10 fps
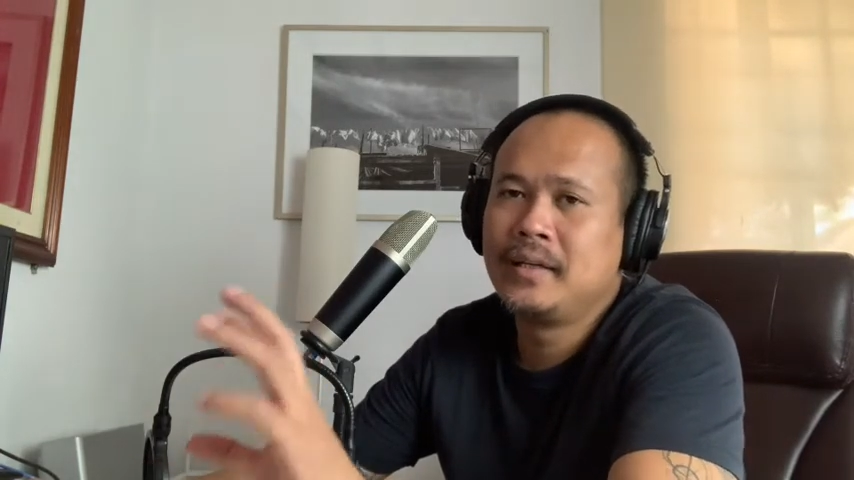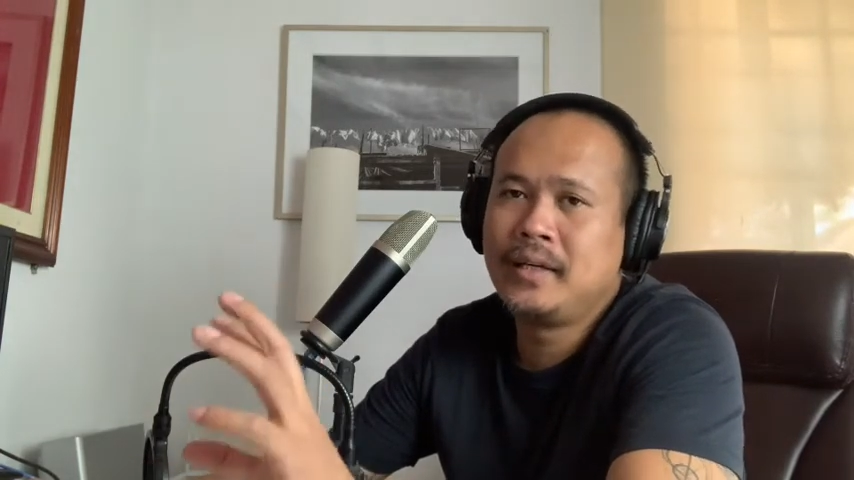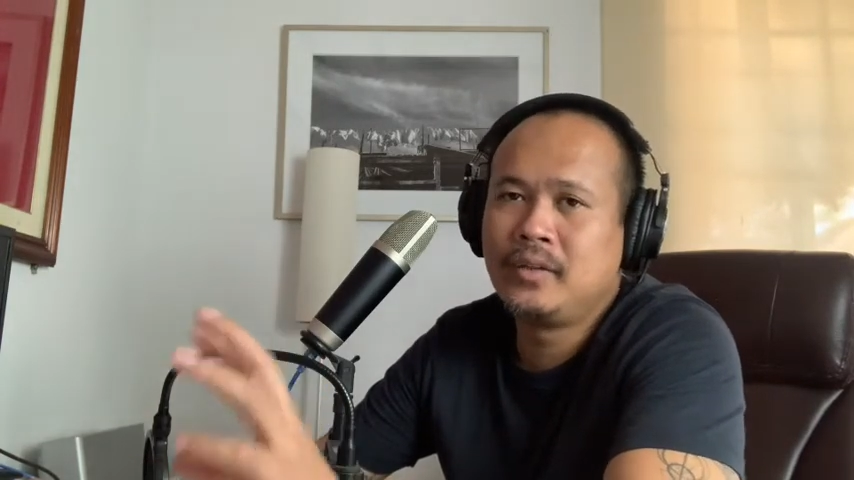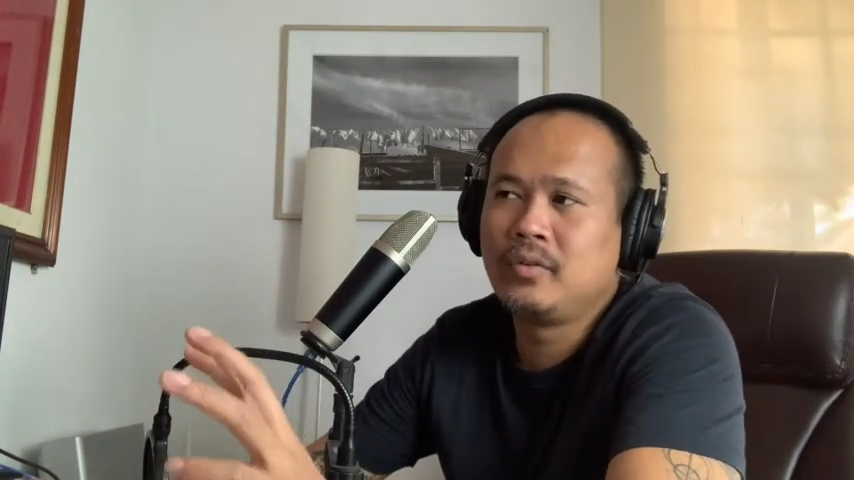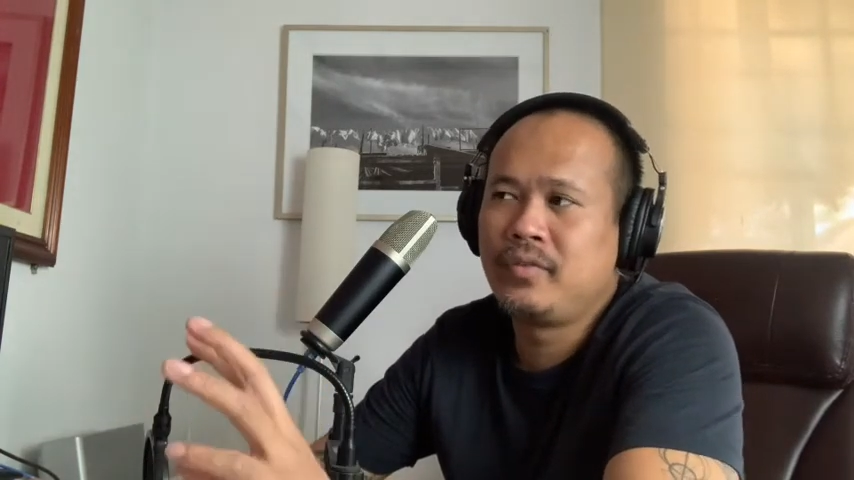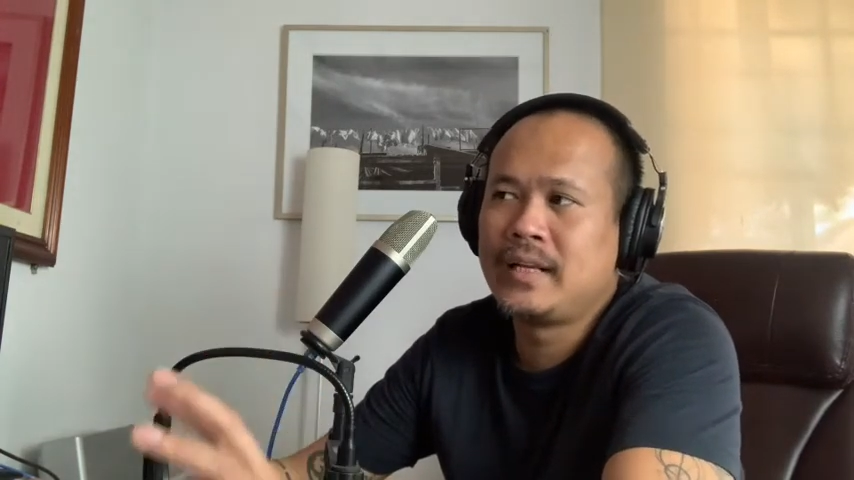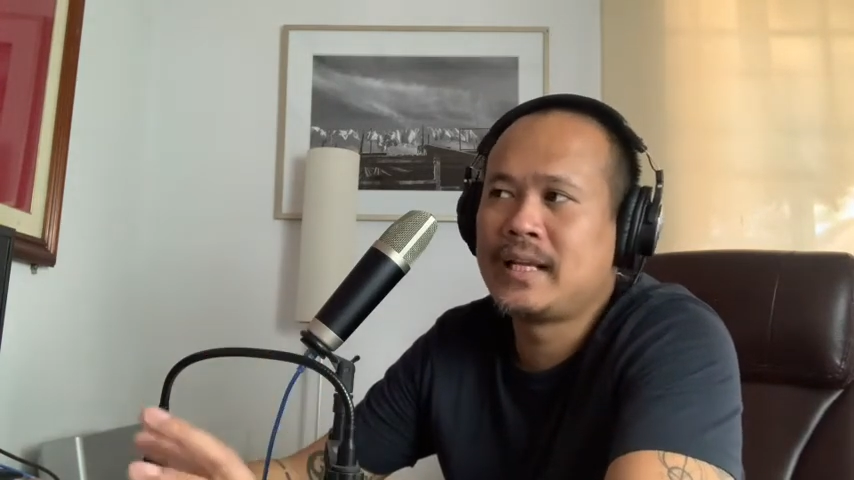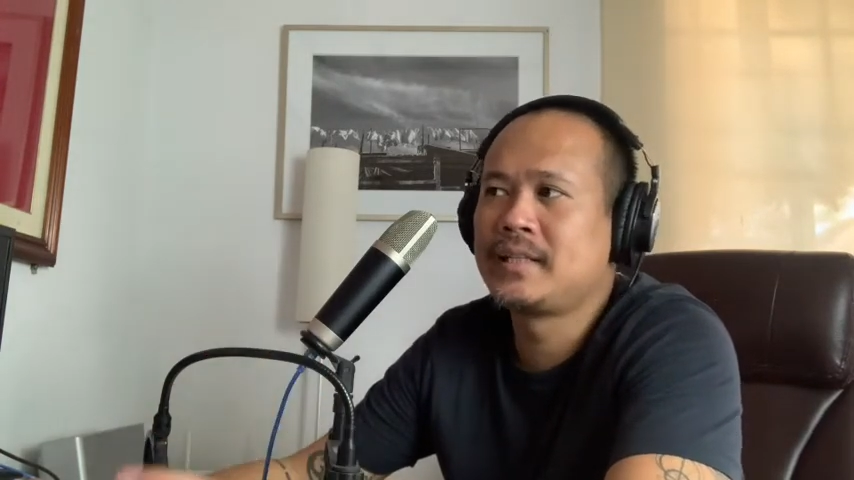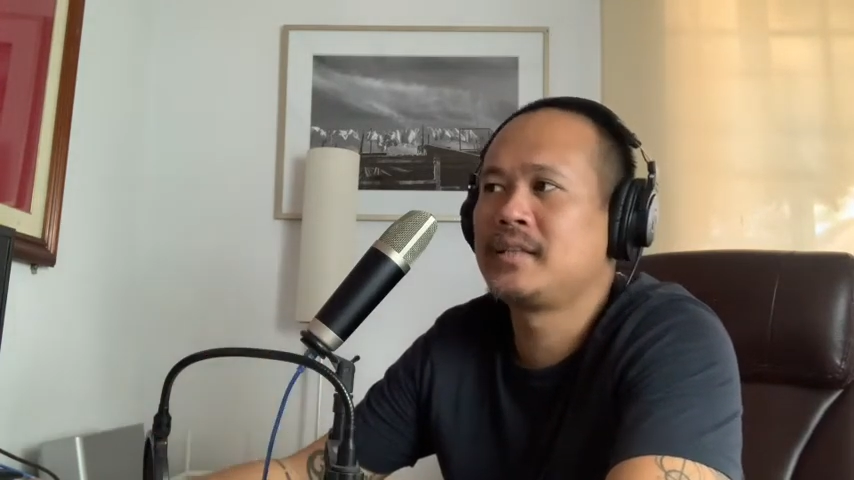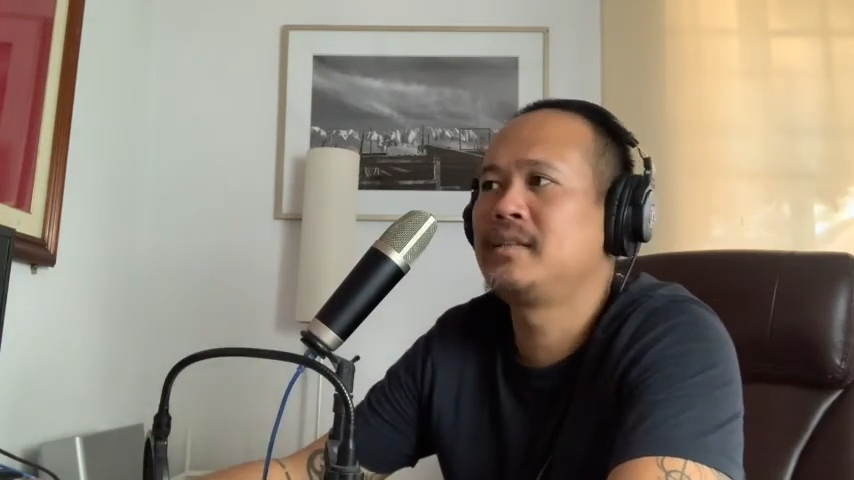into
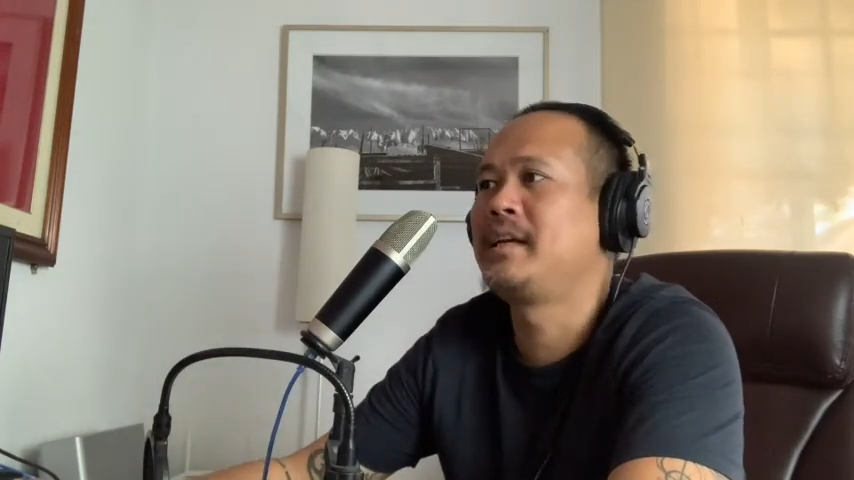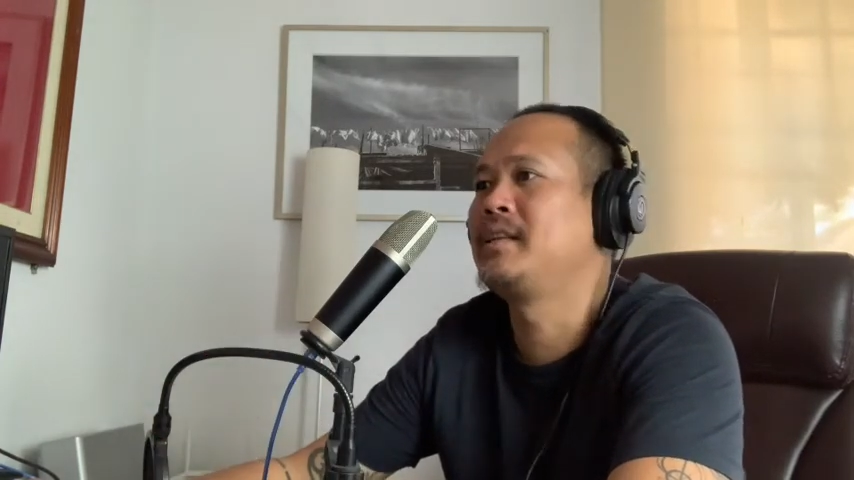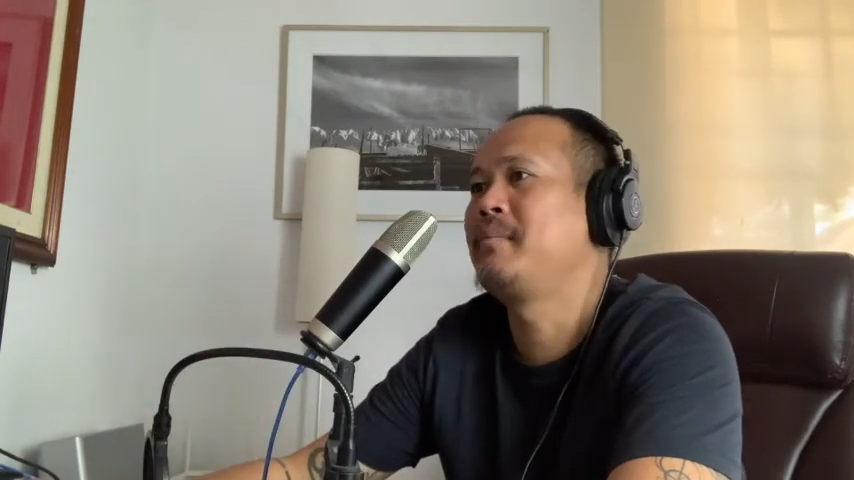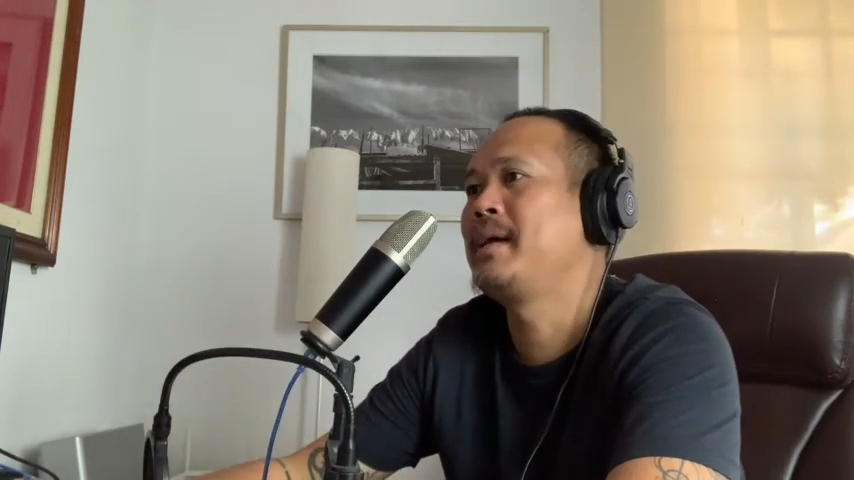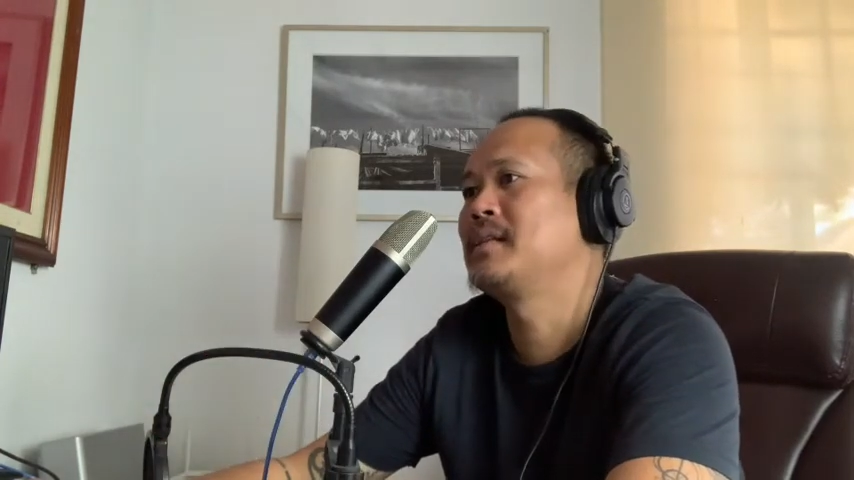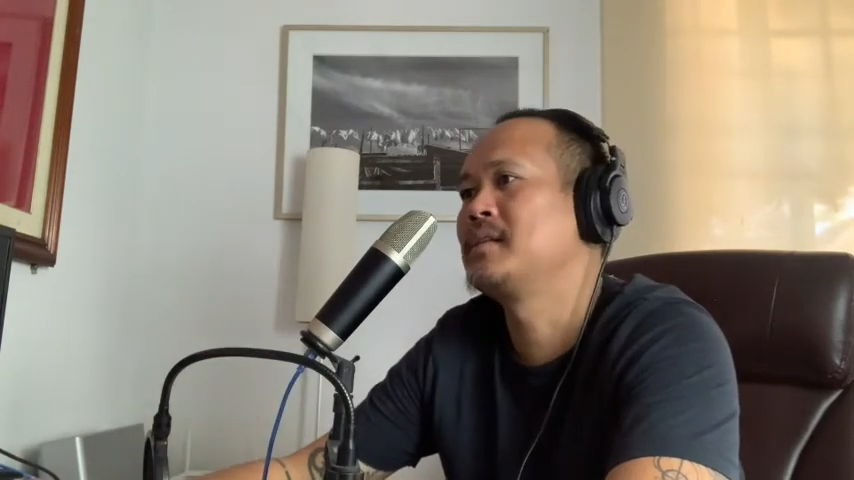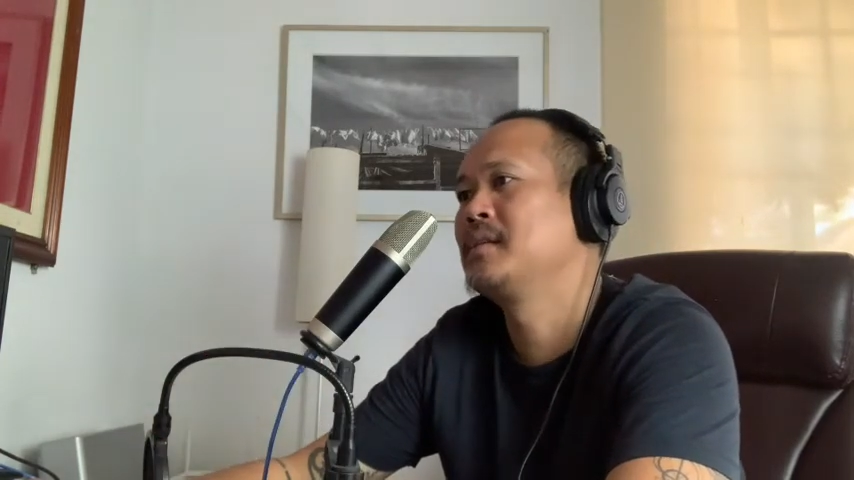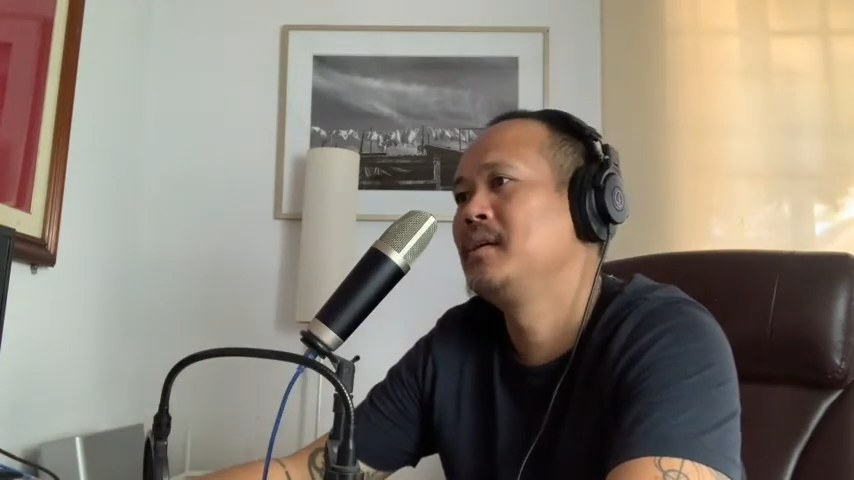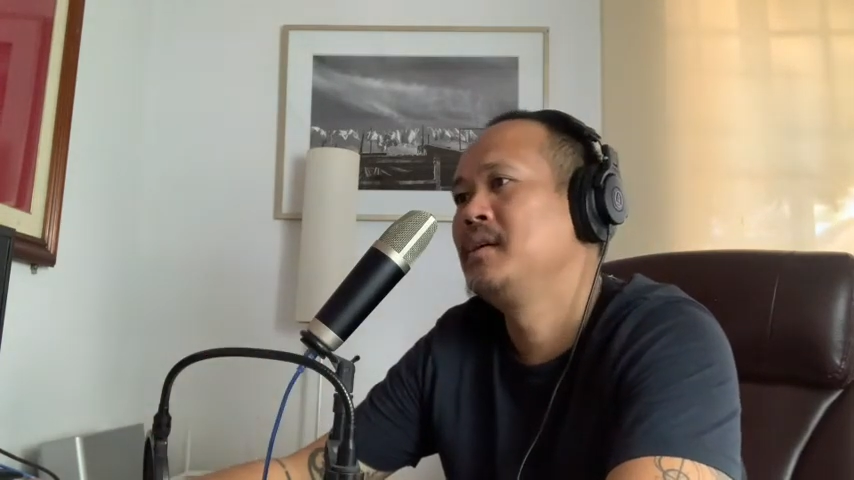financial statements.